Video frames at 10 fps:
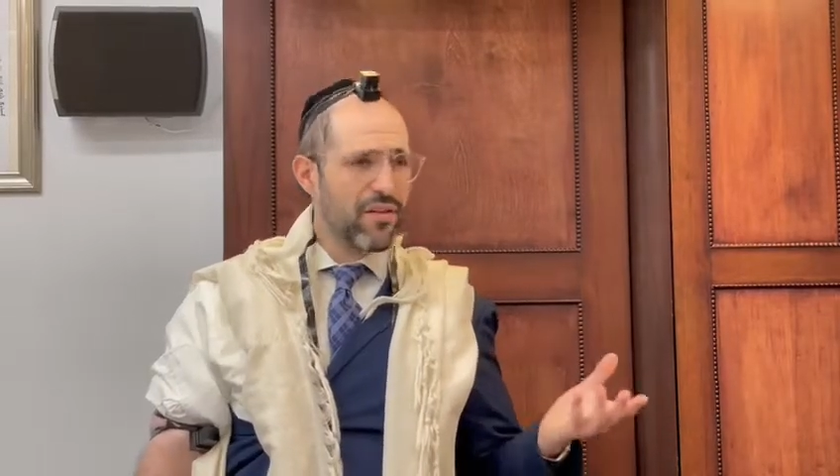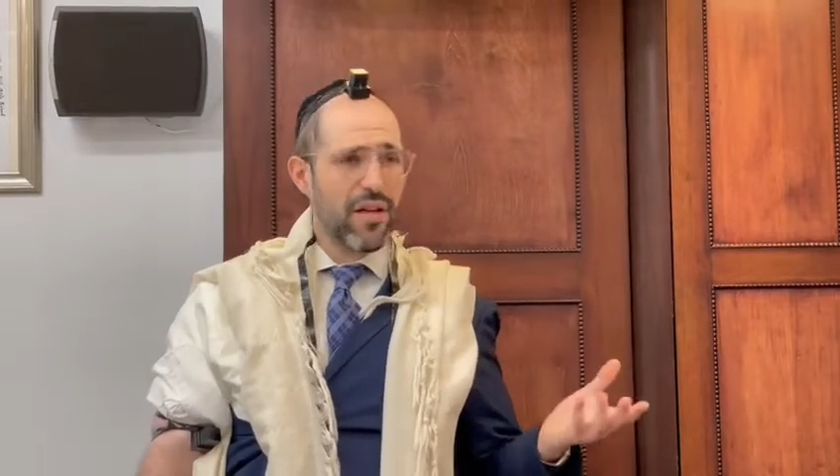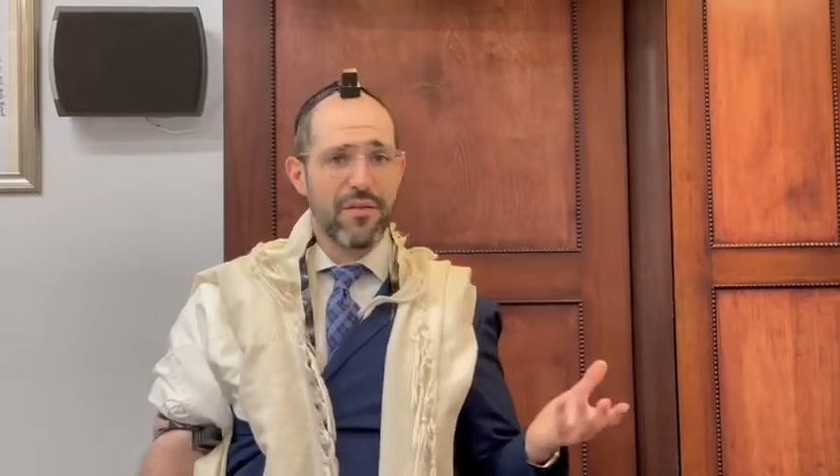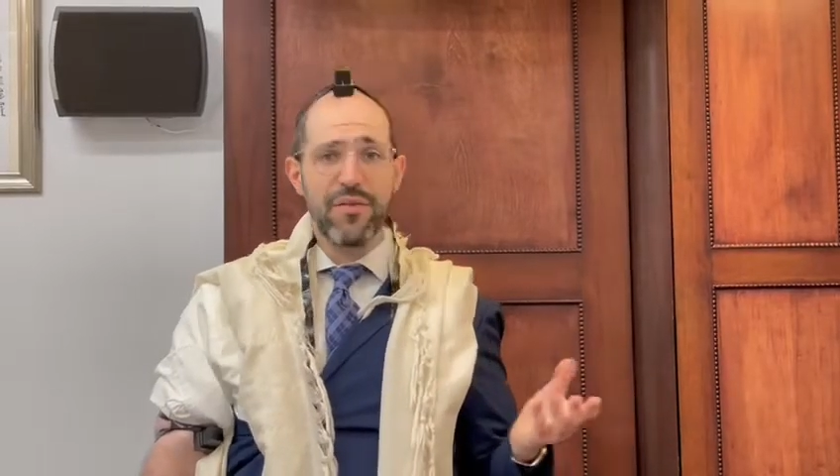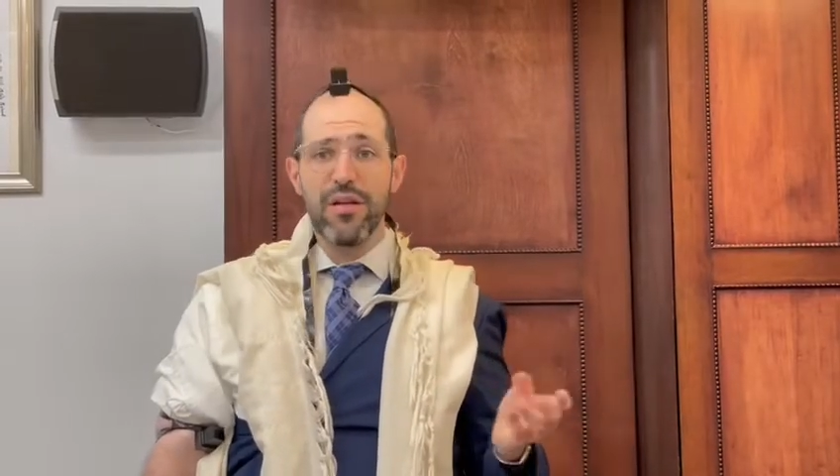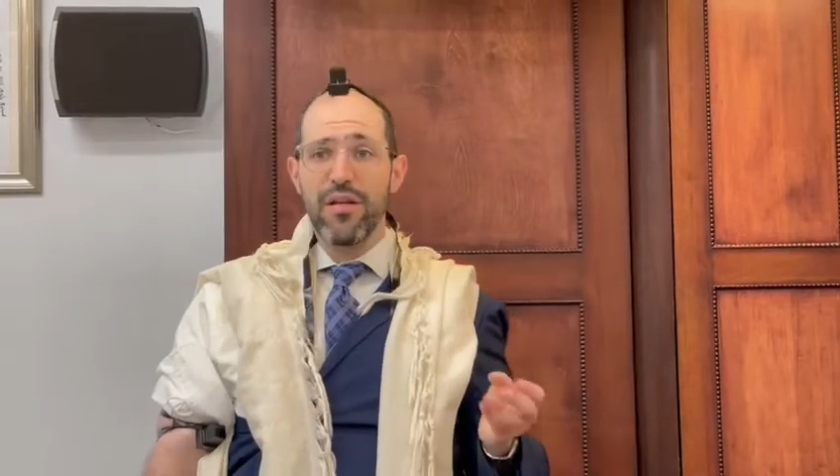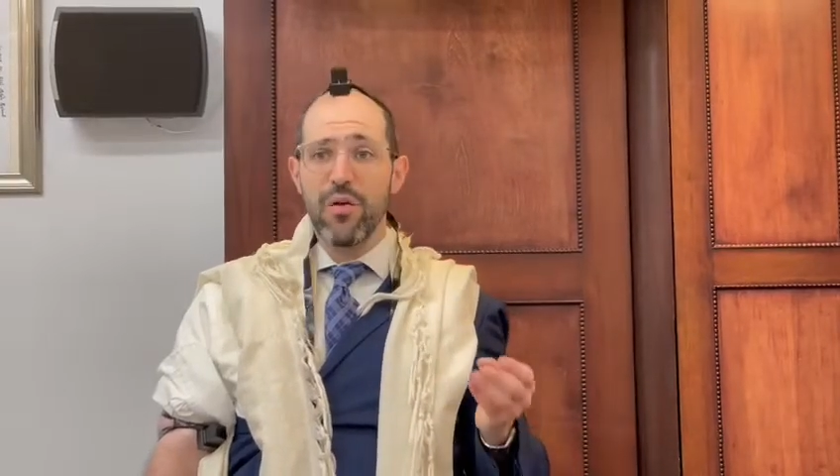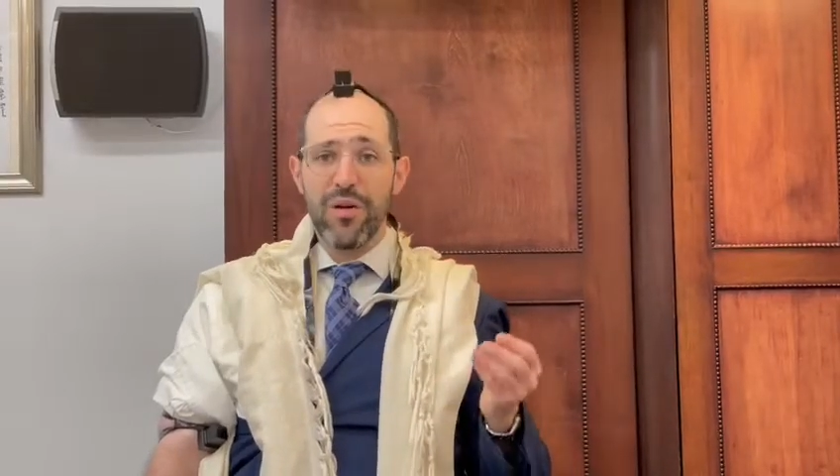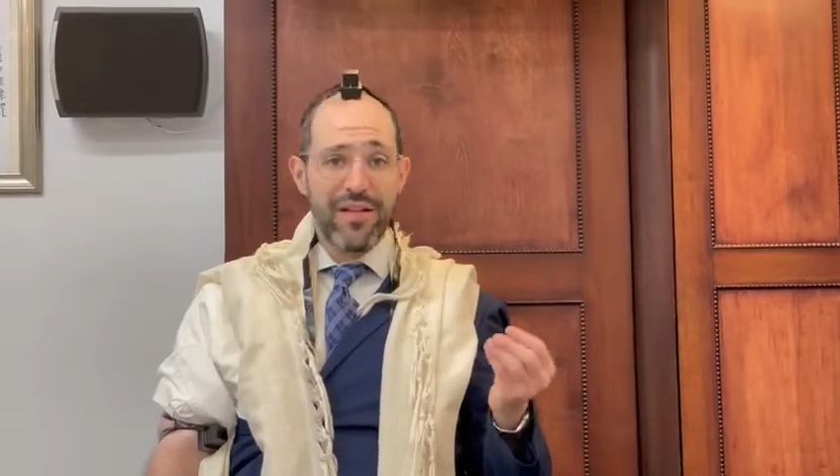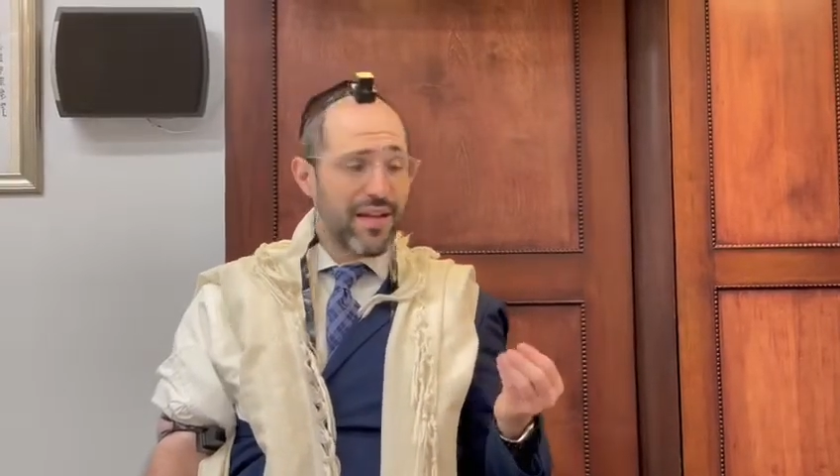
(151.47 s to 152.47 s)
time, you
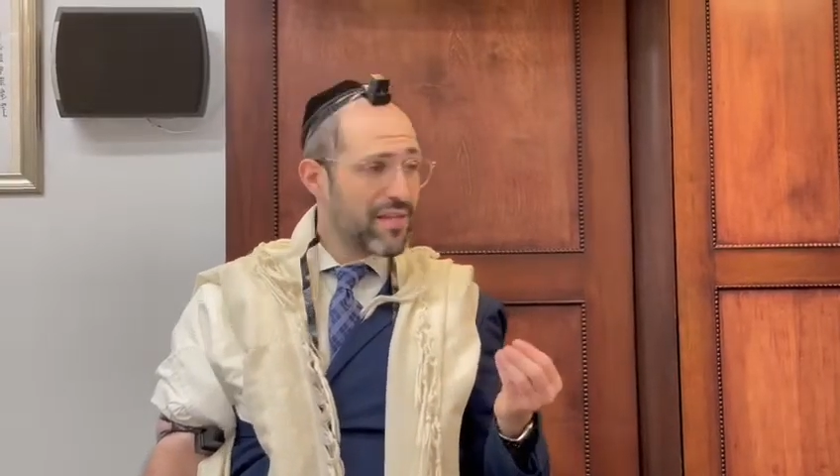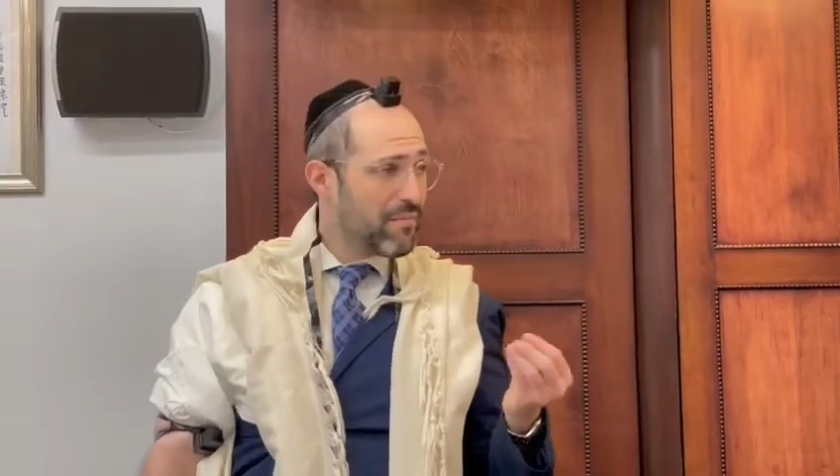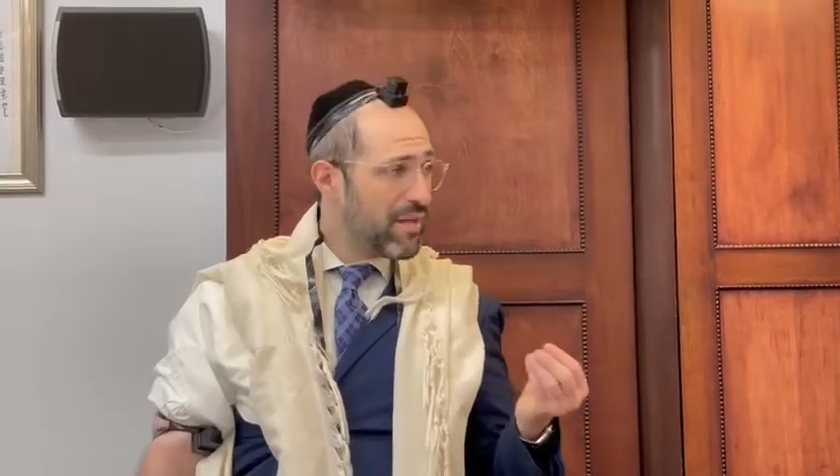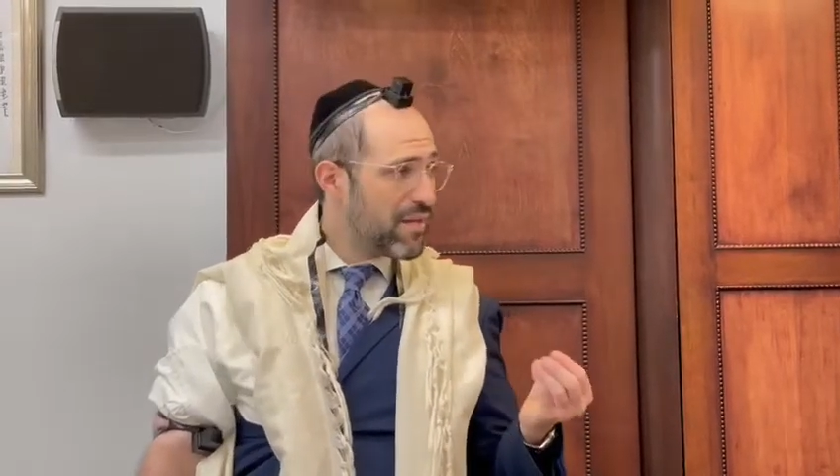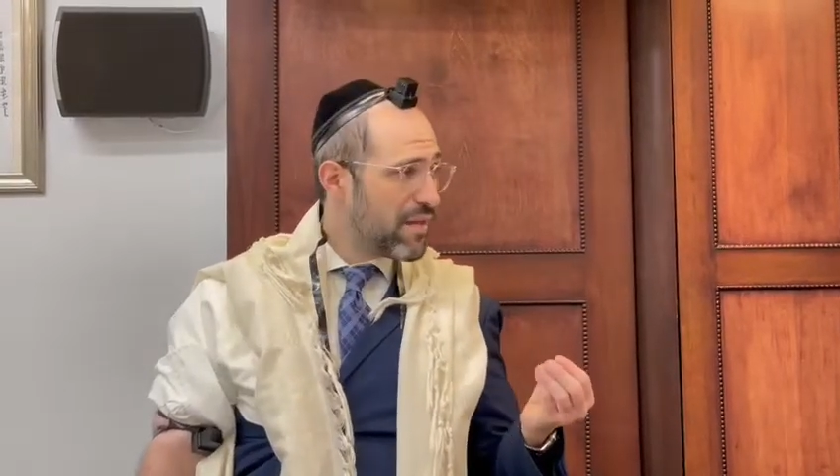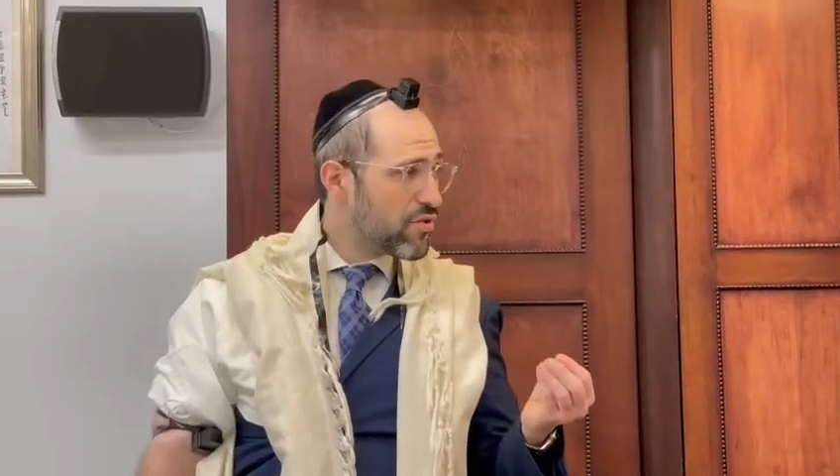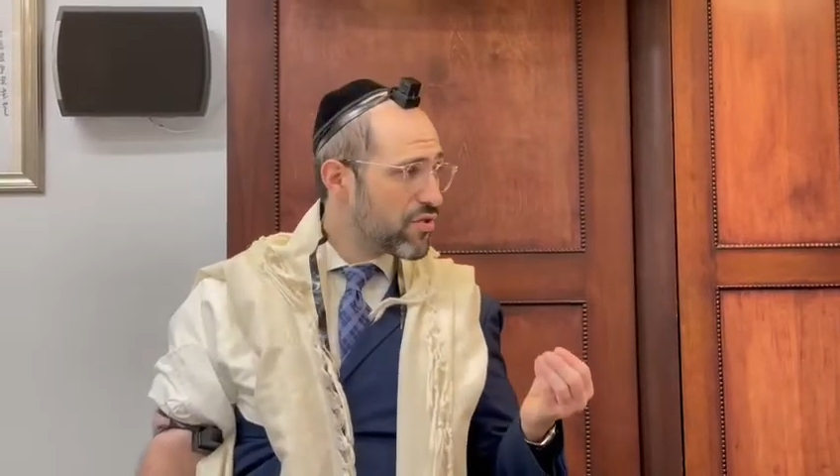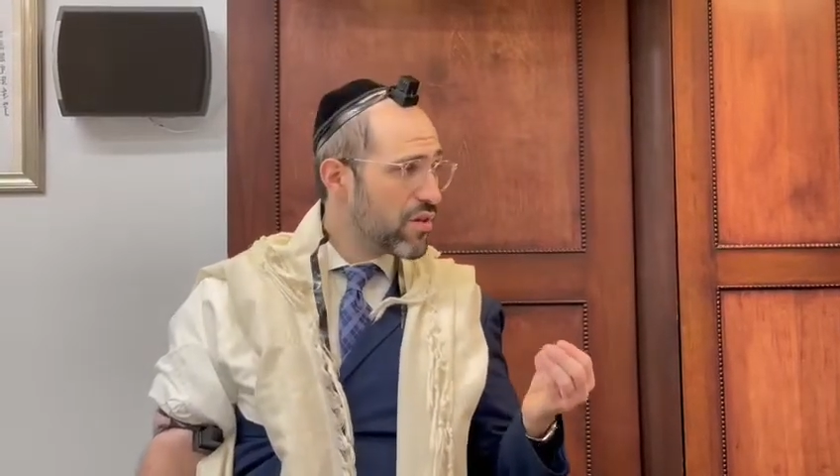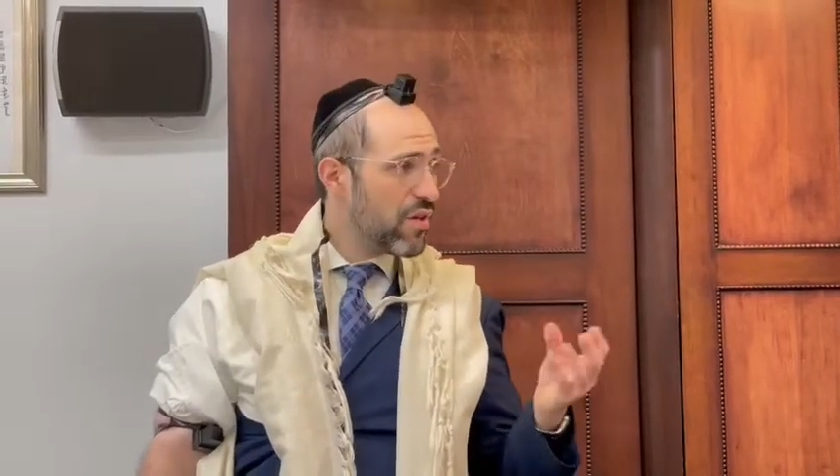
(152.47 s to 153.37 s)
want to taste a meat dish.